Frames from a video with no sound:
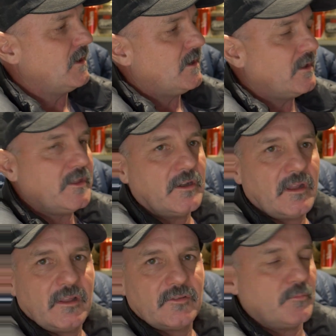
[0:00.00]
And then,
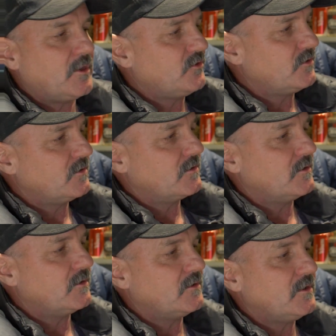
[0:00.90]
as I mentioned,
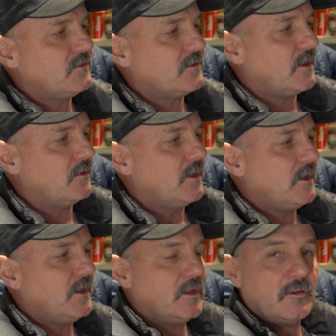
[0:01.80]
the Gitzo
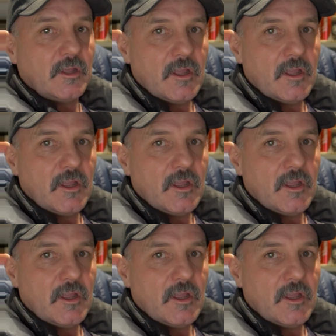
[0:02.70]
head.